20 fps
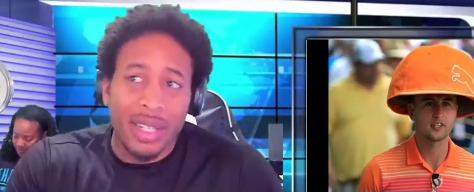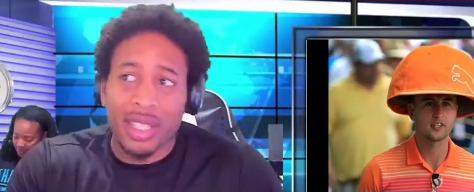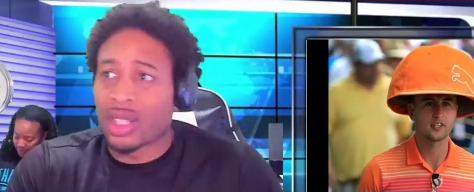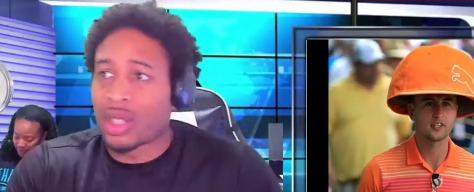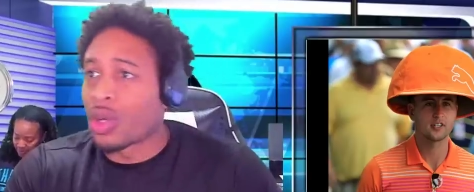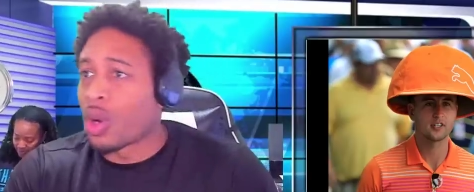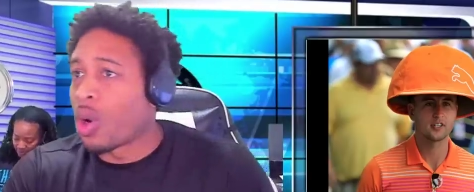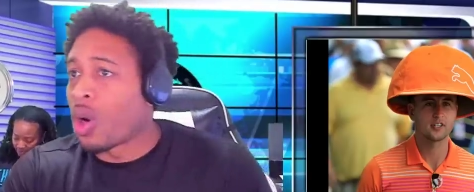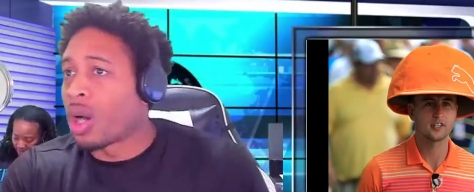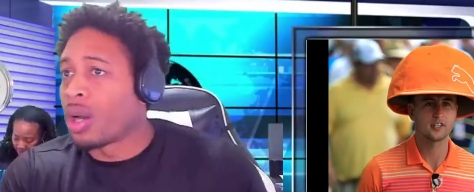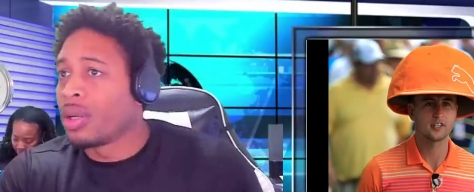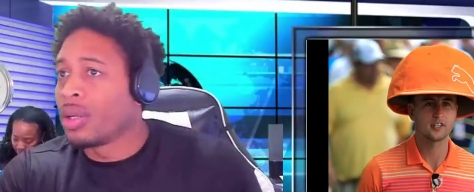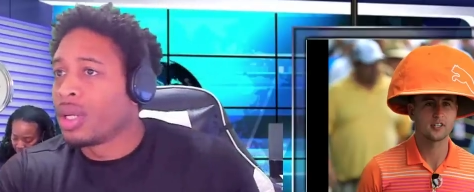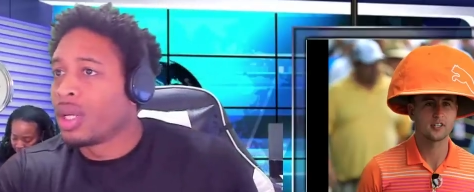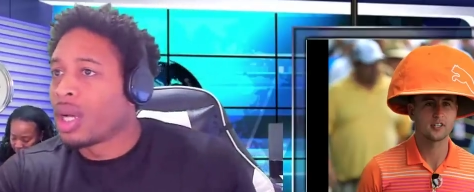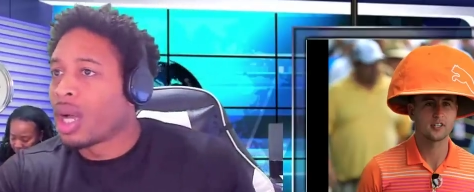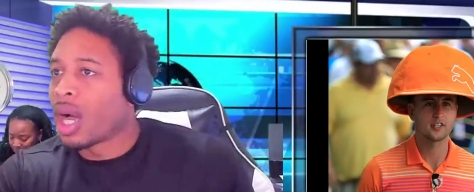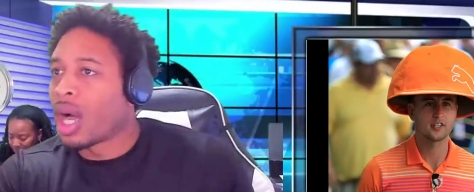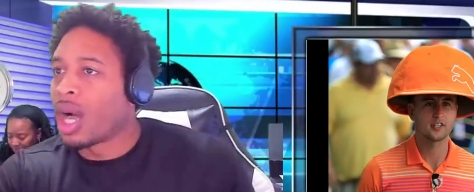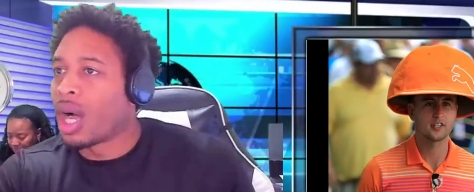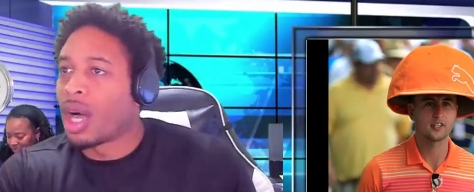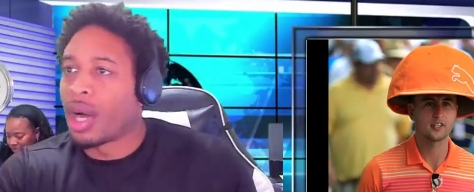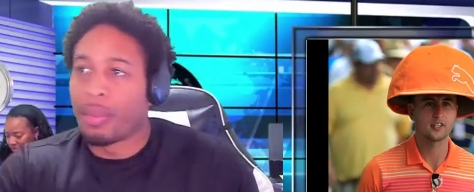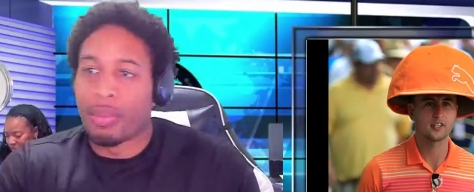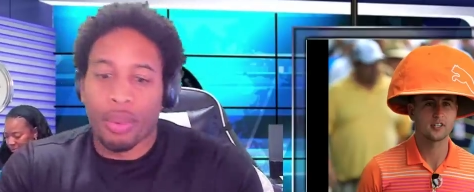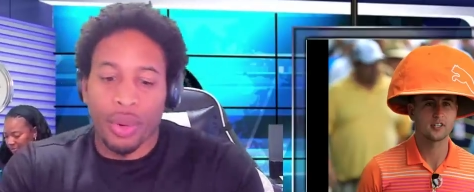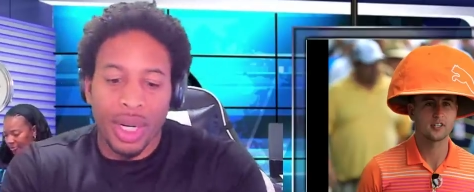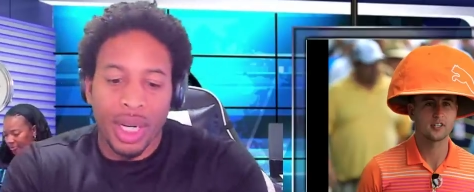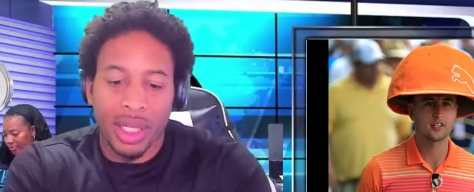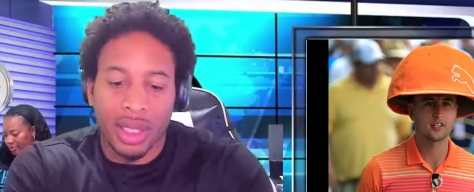Speaker 1: the store, uh,
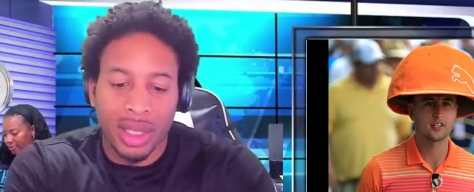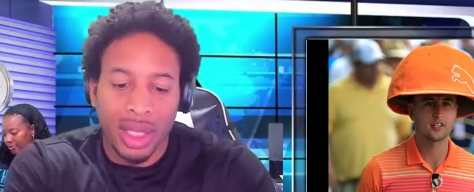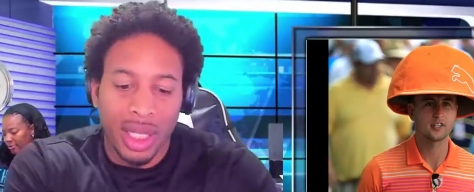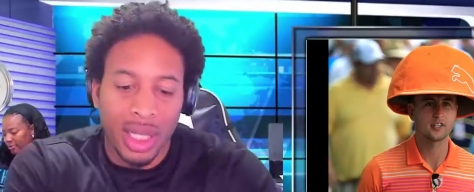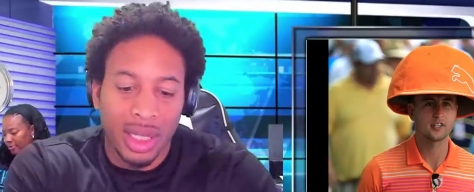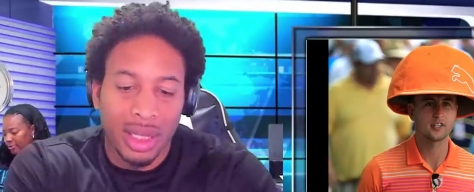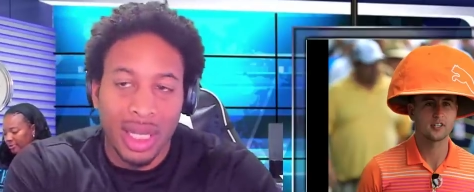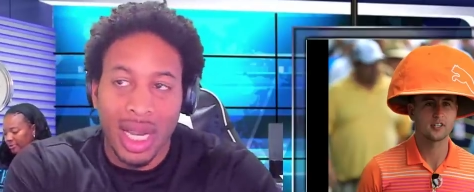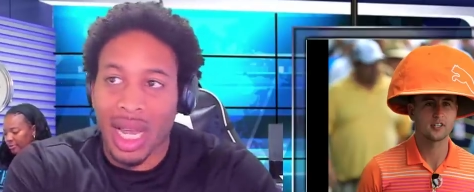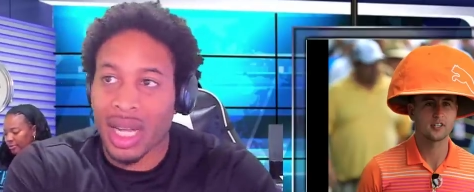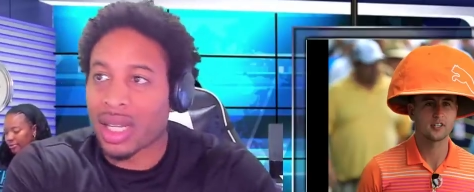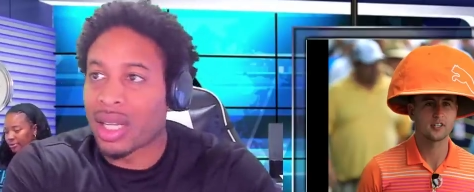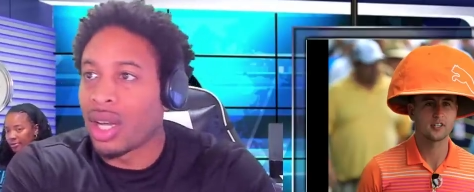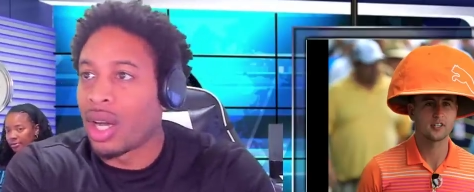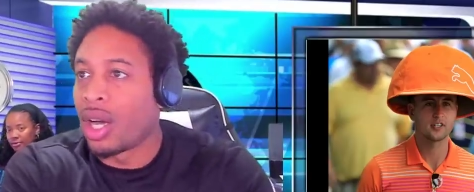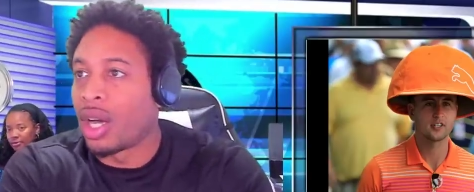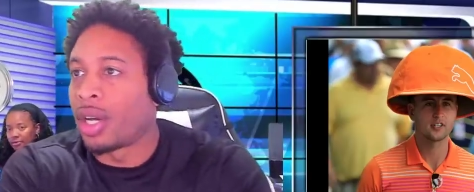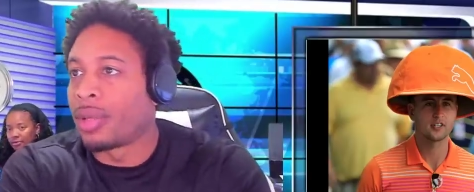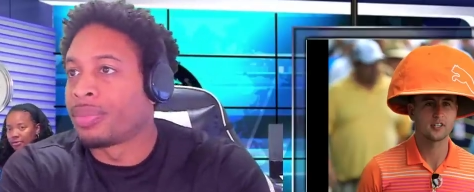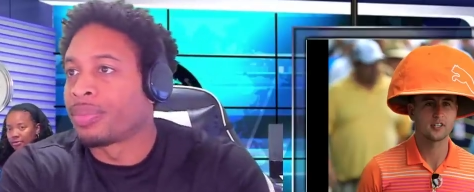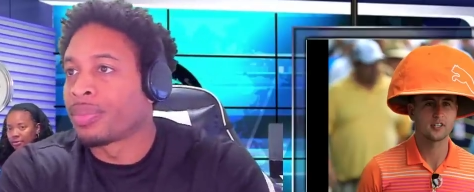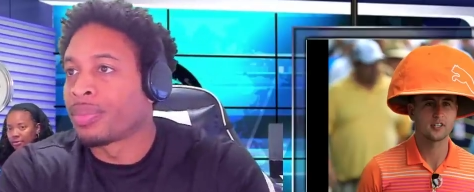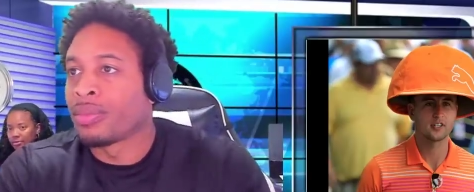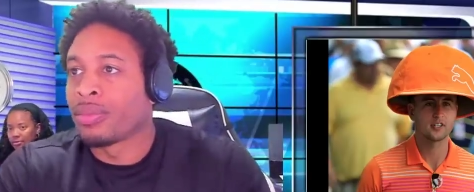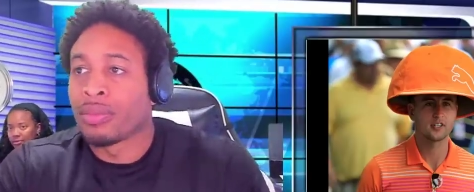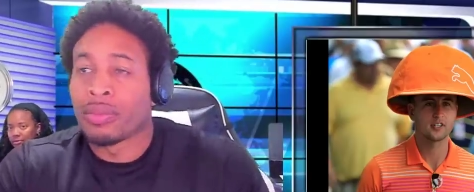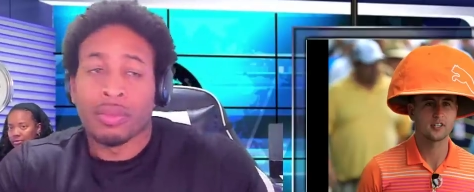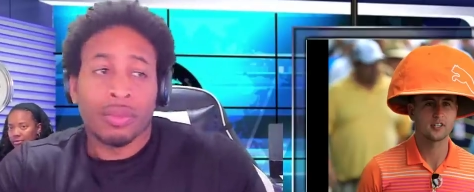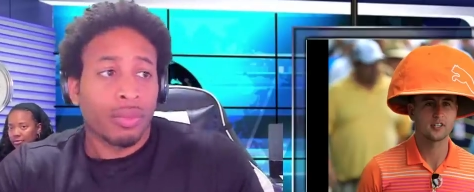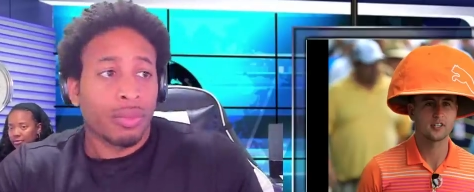Breeze Tees dot com.
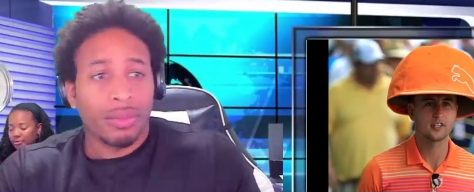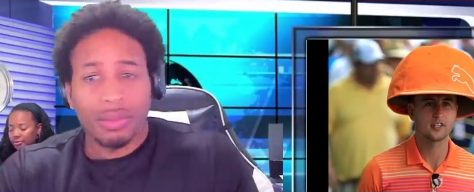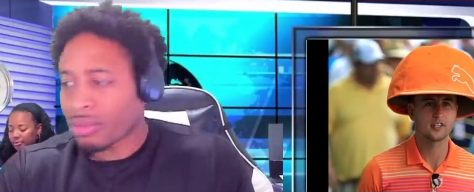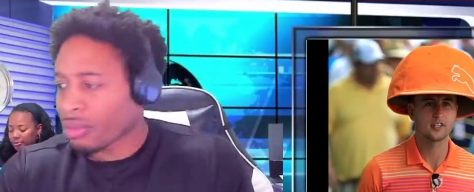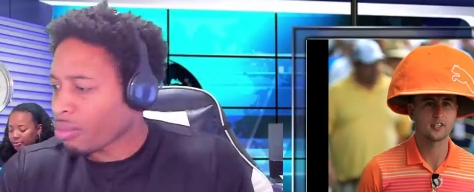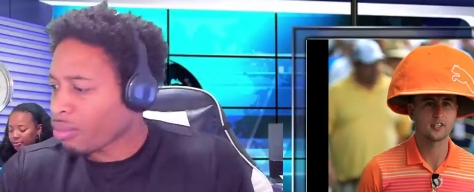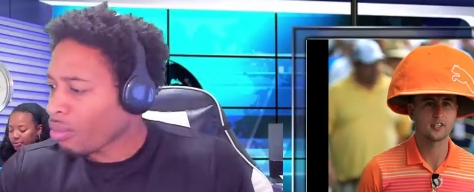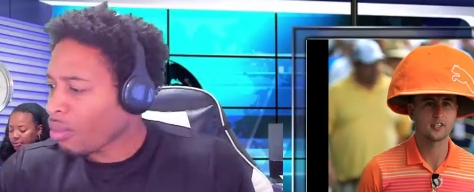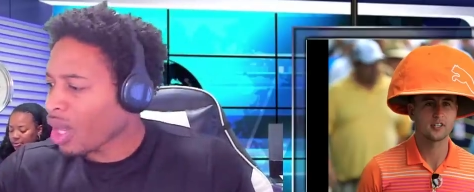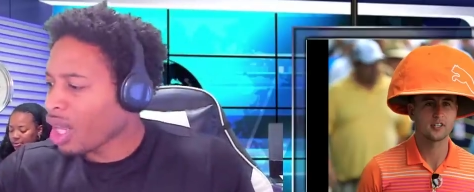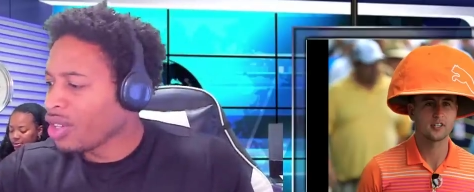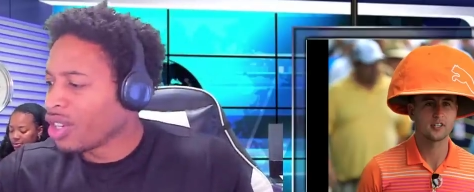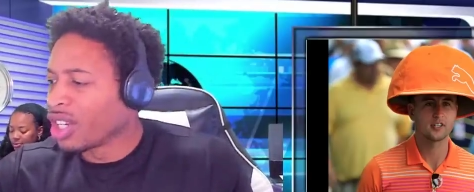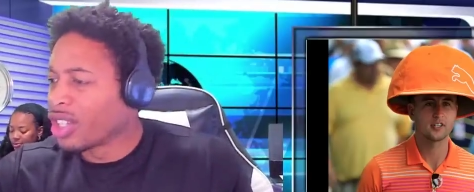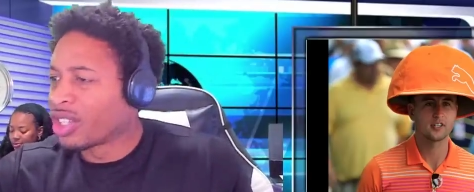The